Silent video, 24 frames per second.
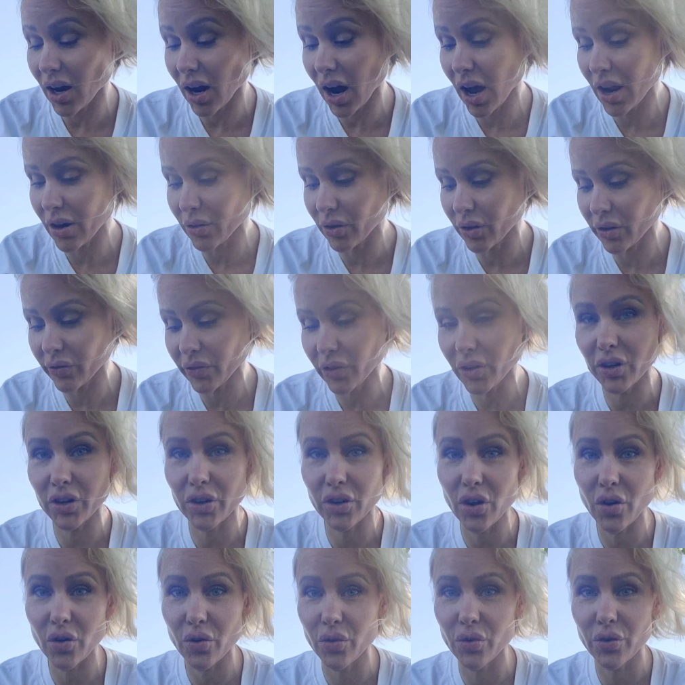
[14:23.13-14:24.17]
I don't even
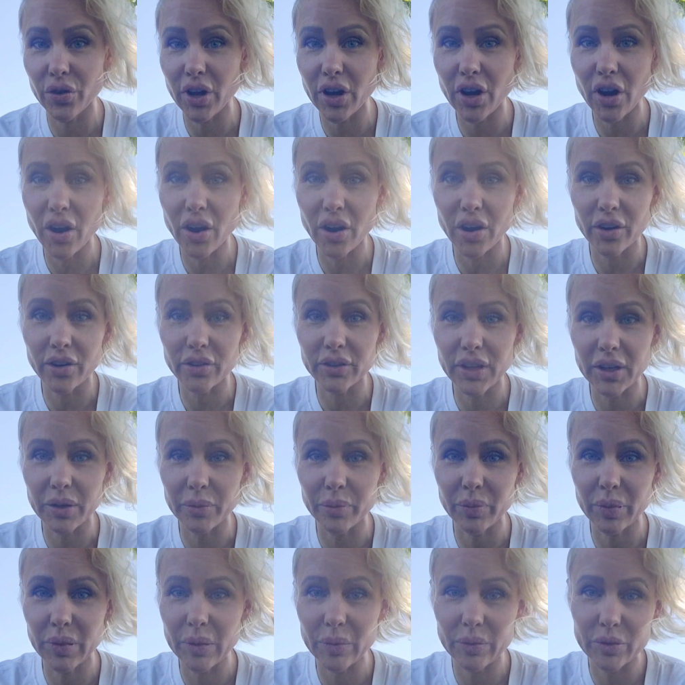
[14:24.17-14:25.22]
know who they are, like
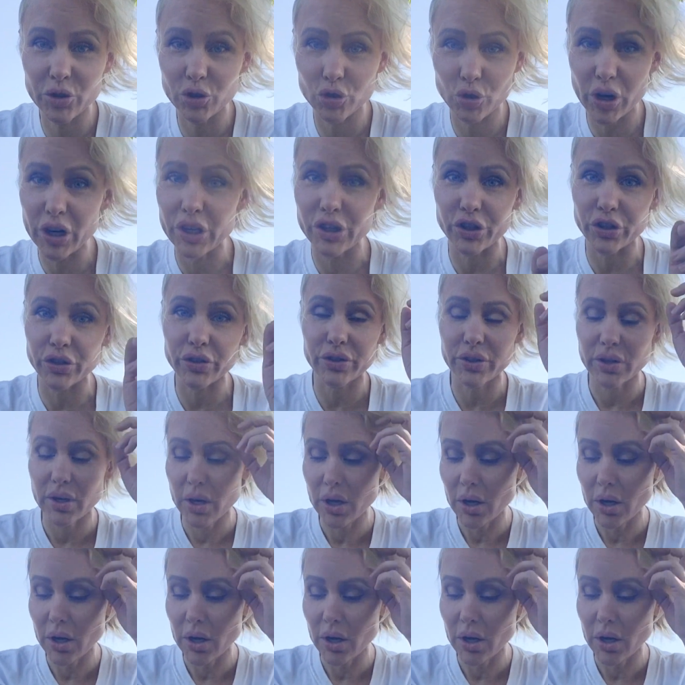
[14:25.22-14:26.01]
strangers.